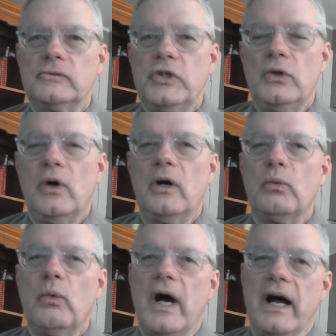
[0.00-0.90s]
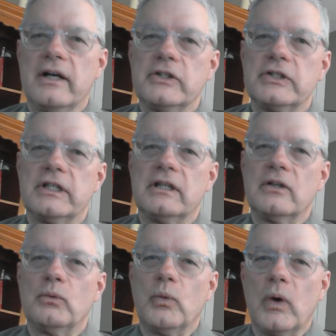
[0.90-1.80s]
You are washed in
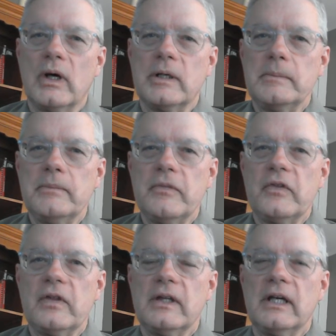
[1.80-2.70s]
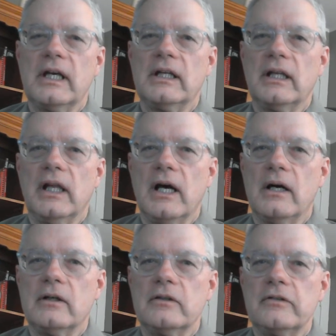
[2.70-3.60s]
the warmth and
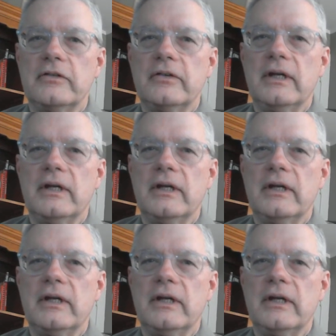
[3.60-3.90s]
love